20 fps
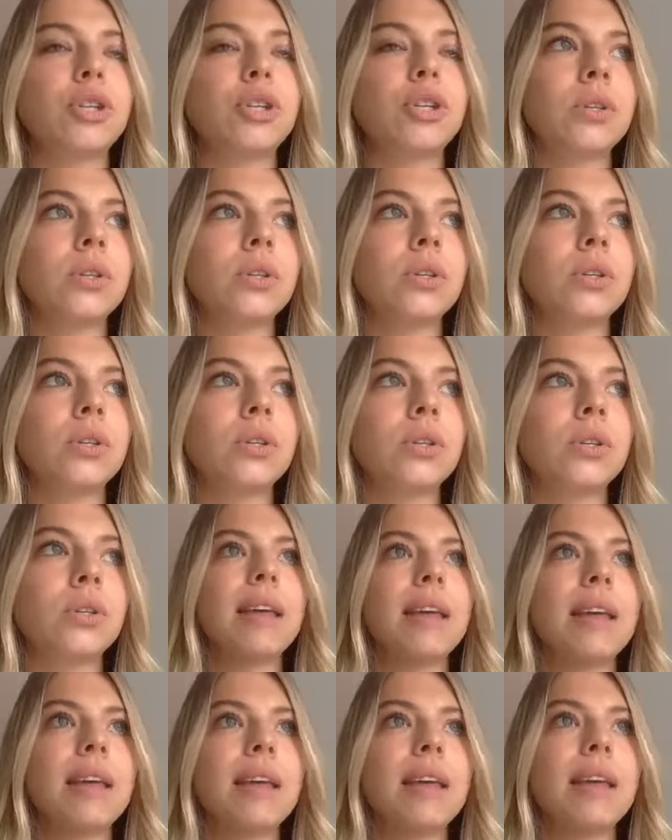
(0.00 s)
shows
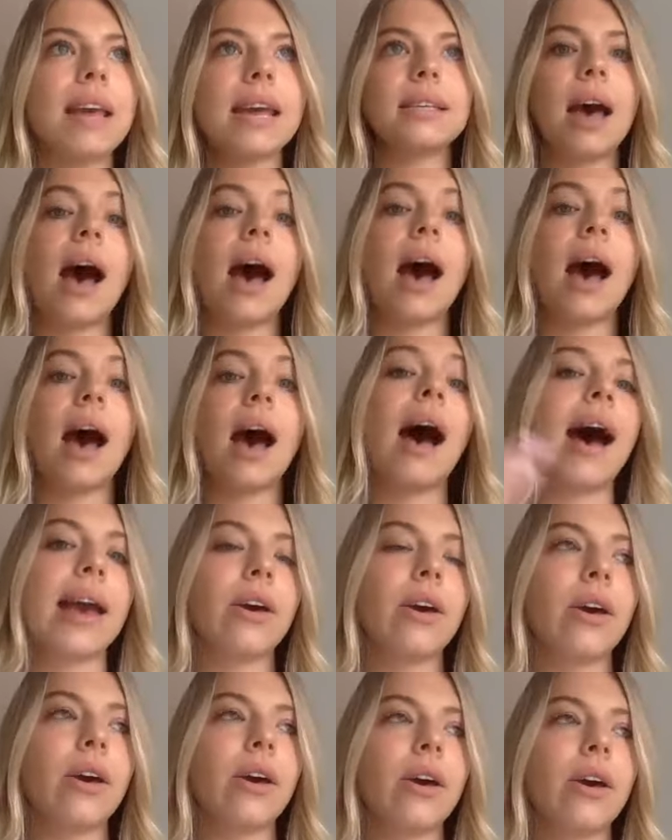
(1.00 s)
with these
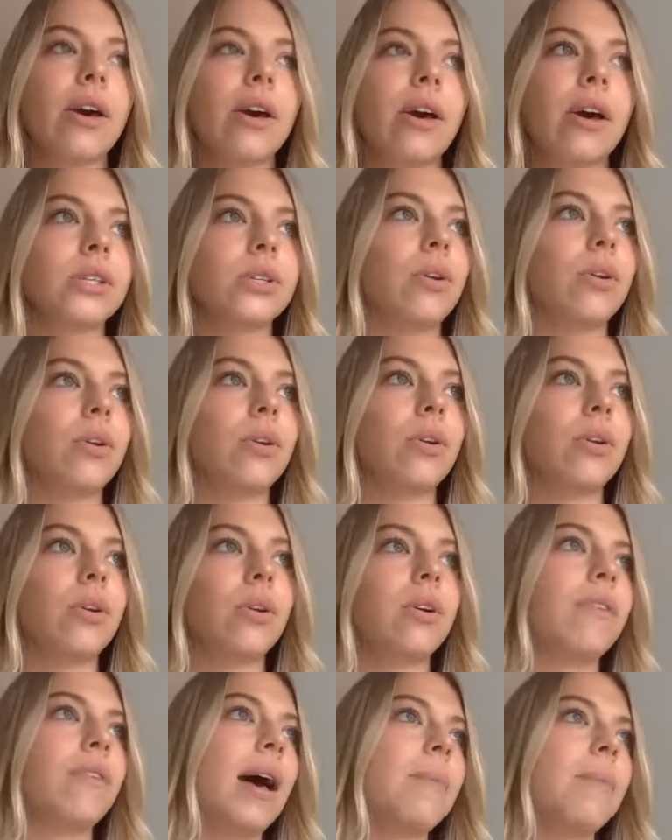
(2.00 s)
higher sort
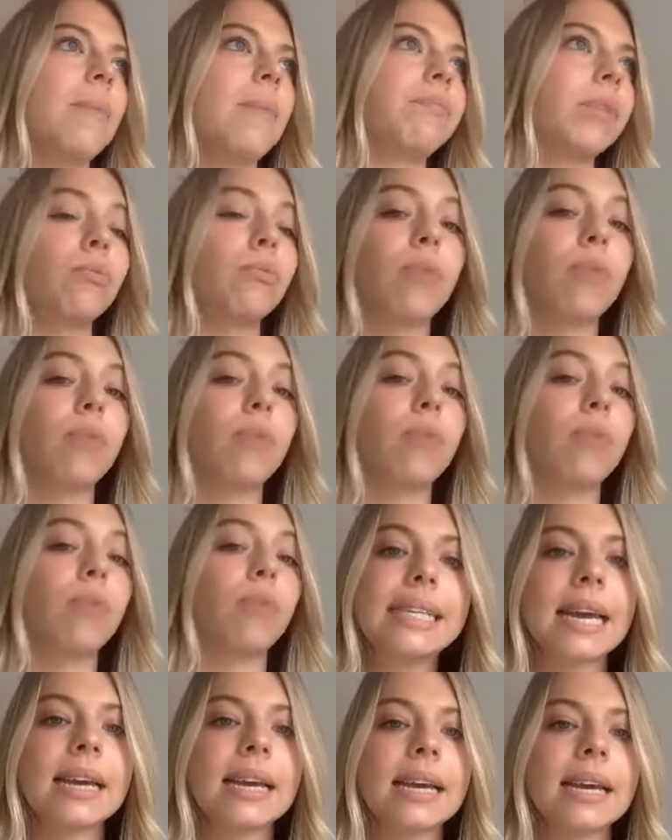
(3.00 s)
of um,
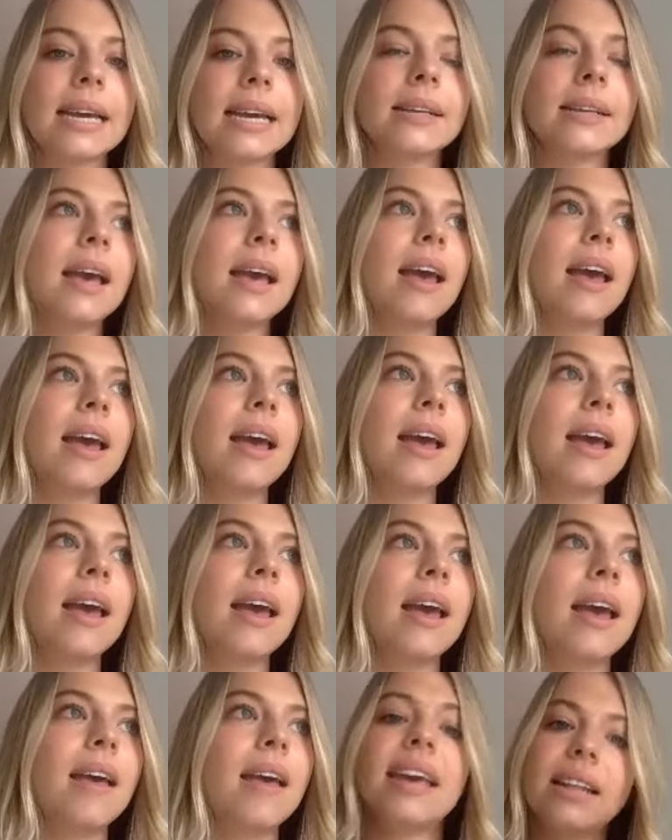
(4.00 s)
ratings
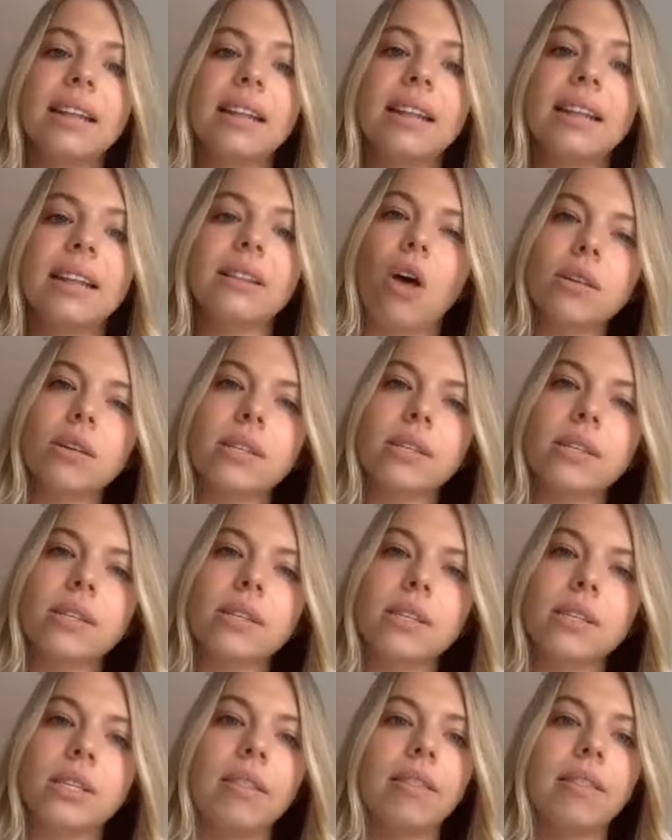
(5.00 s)
it can get
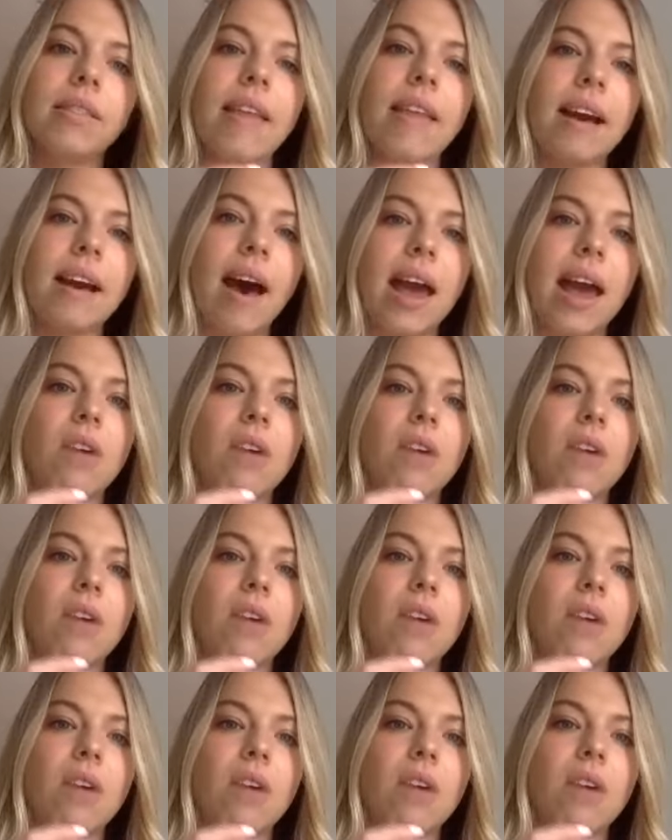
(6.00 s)
lost that
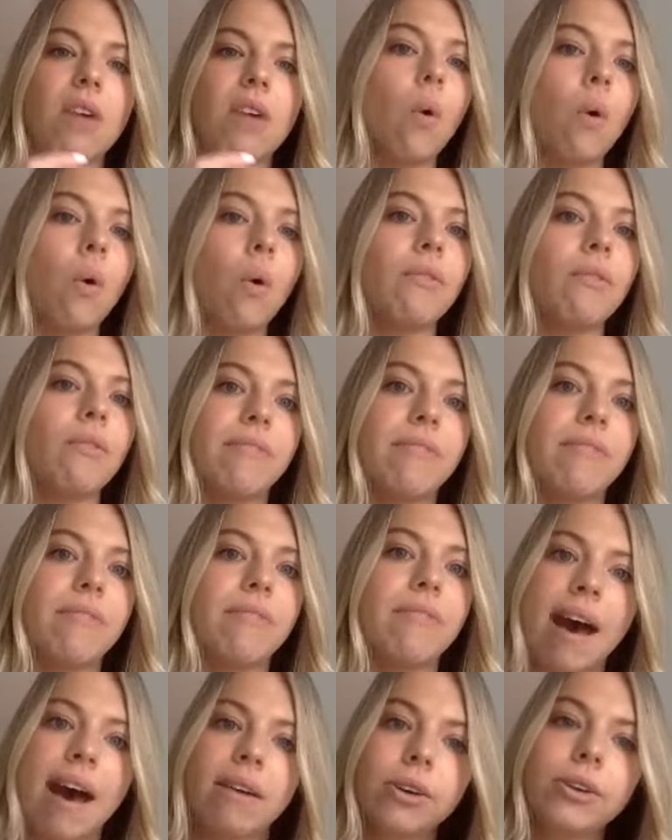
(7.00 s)
kind of core
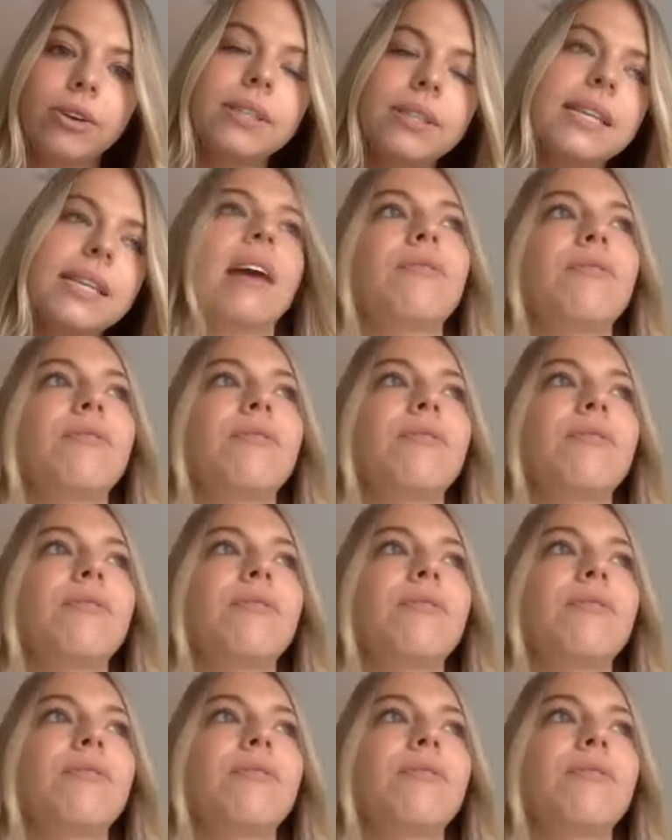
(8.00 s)
values.